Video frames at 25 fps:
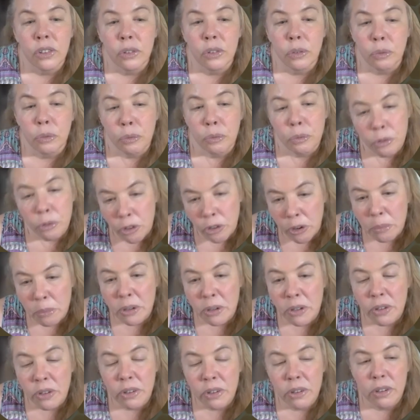
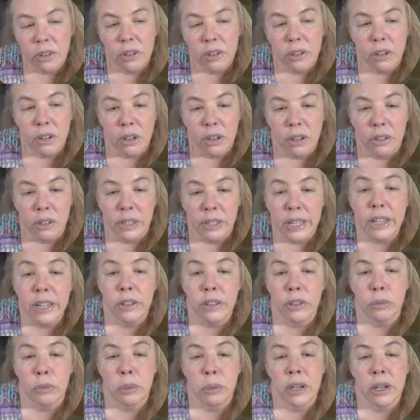summer, late
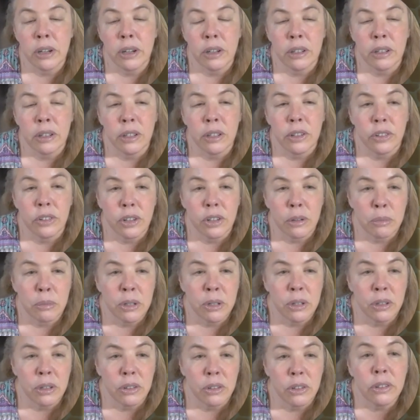spring, early
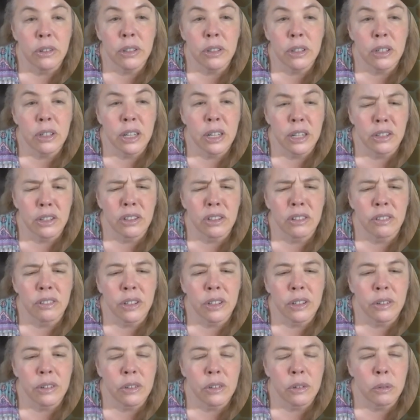summer, during the nectar
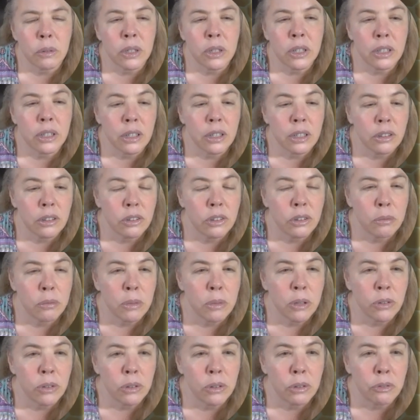flow is when you're going to do
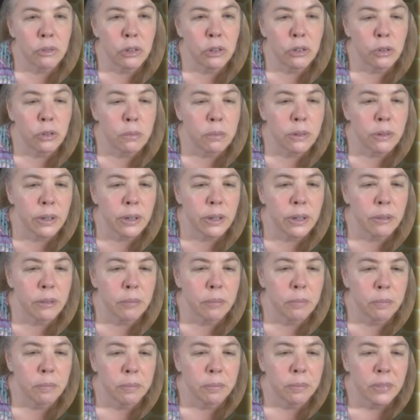most of your supering.
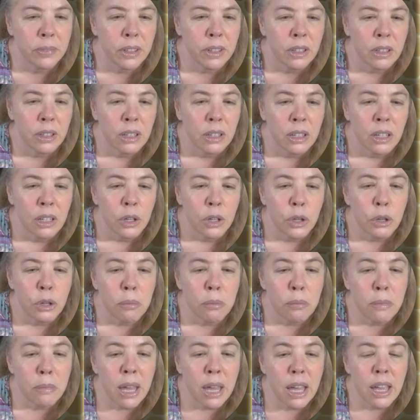You
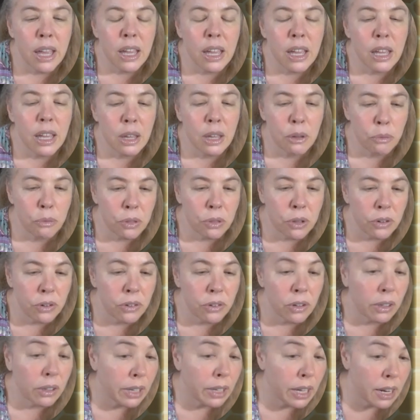may, if there's a
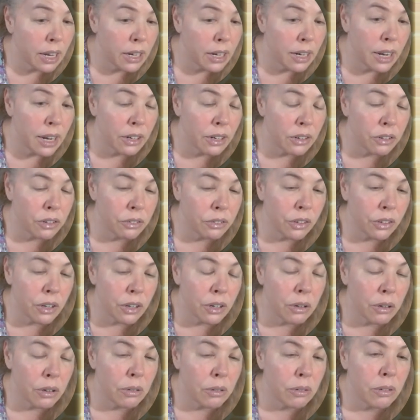late nectar
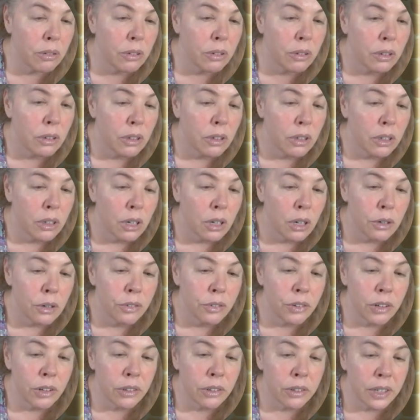flow, a
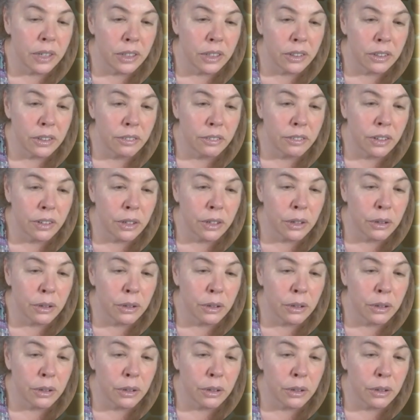fall nectar flow,